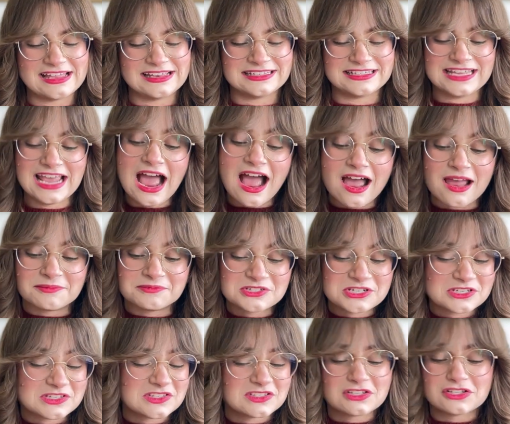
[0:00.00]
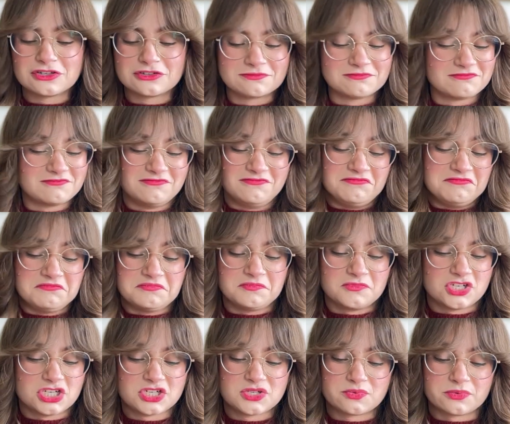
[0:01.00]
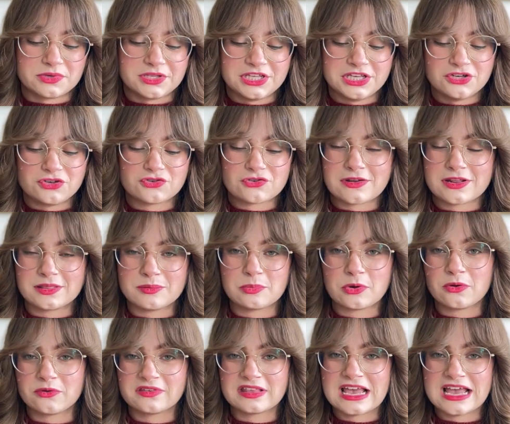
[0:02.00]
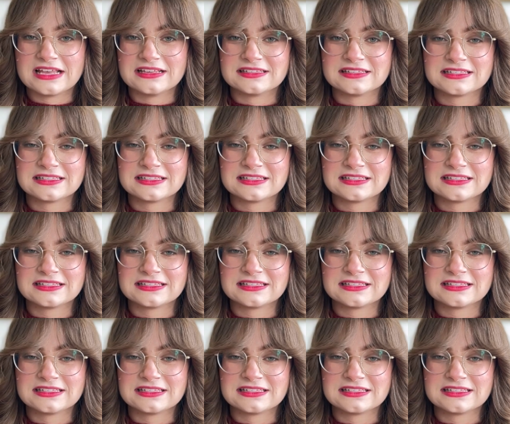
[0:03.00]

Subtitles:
yeah, I'm just really enjoying the process.